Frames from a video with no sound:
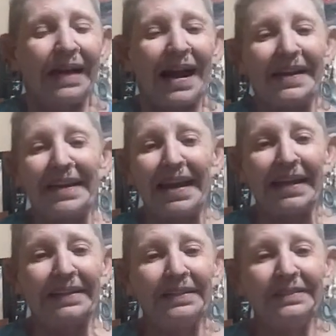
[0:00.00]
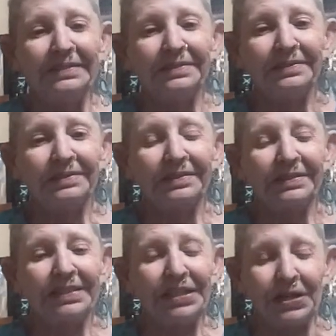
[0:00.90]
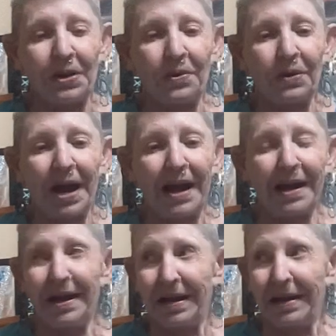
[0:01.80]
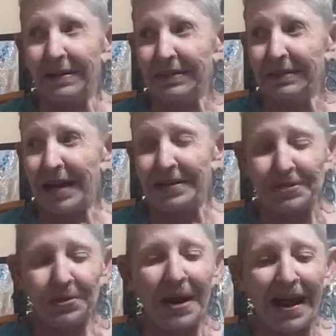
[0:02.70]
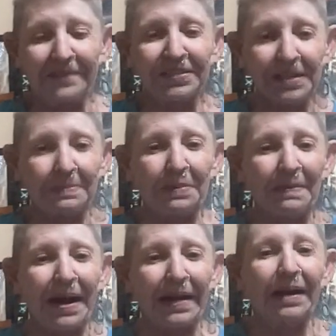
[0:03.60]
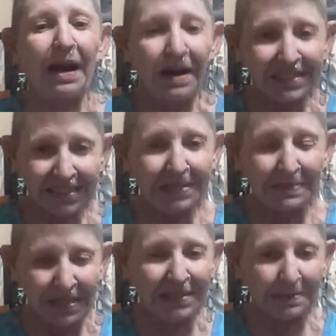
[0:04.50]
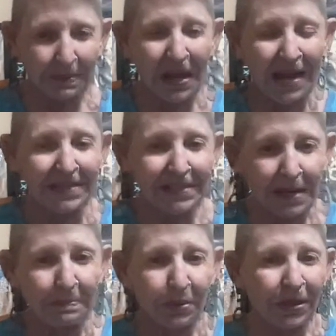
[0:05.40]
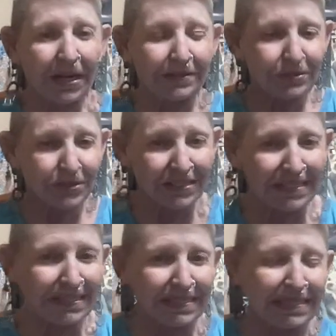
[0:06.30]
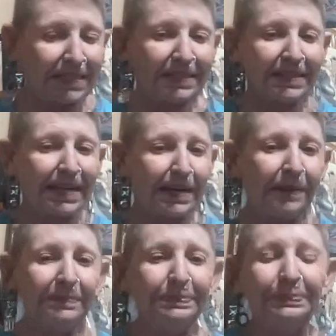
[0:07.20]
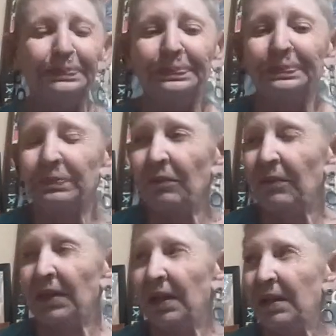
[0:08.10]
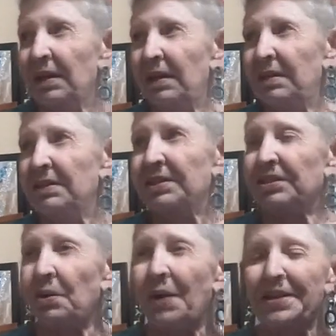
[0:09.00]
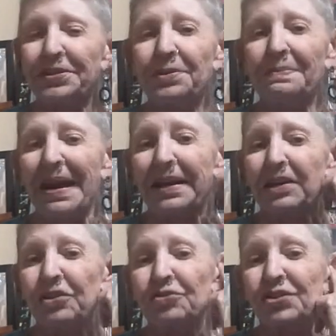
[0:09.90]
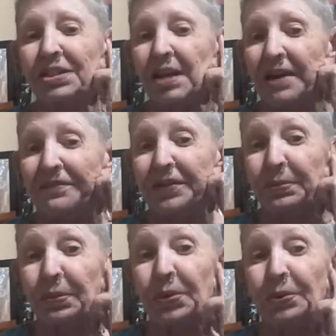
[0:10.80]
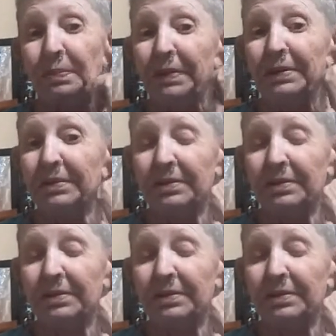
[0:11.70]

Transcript: I can, I do have some of my ostomy supplies I put under the seat there. So I do make use of the room.